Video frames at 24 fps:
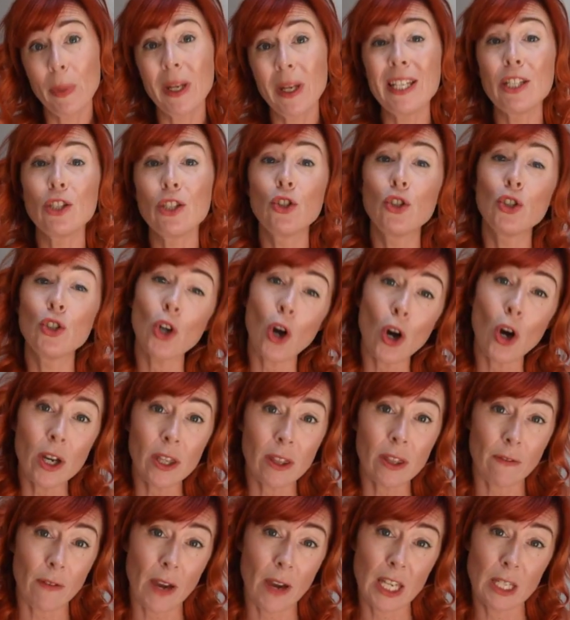Please join
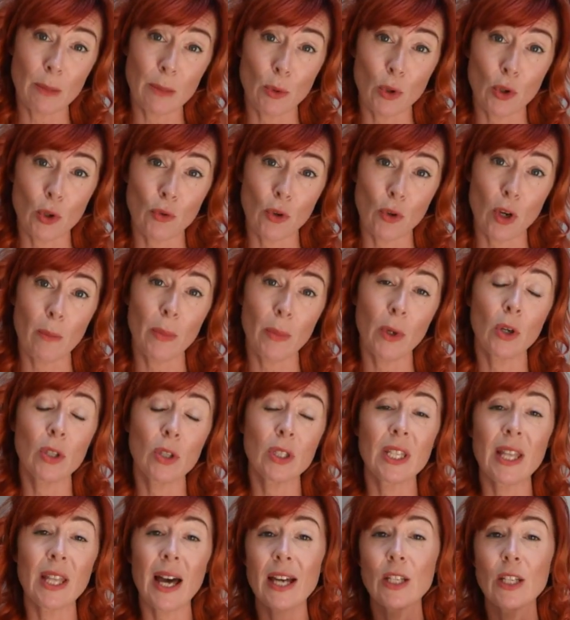the Facebook group, because
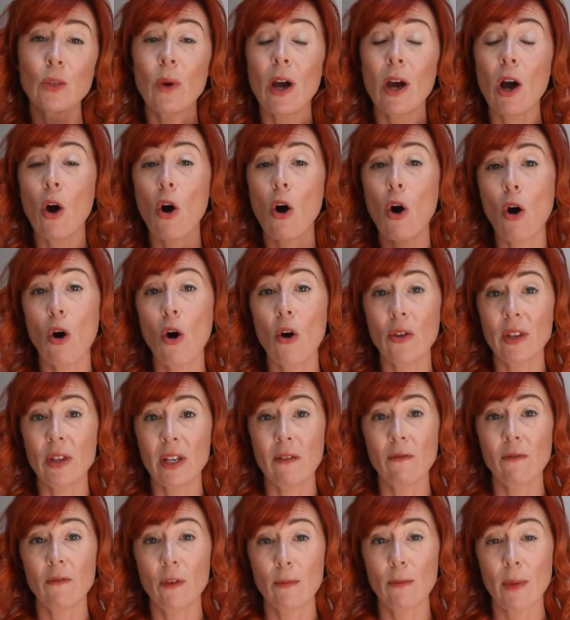that is where all the
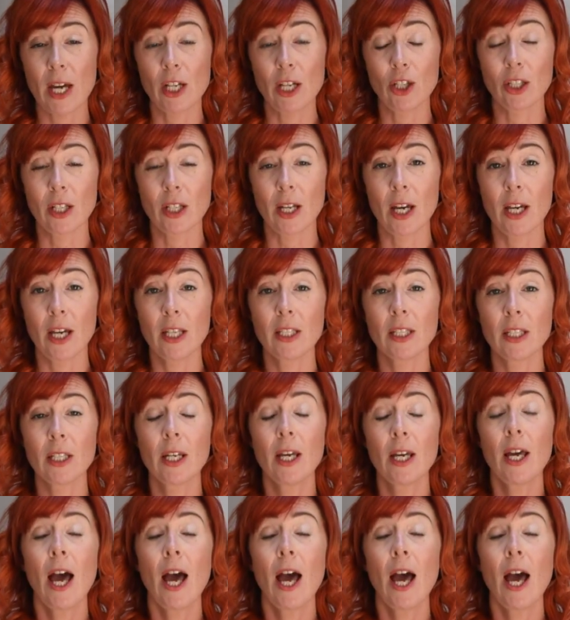information is.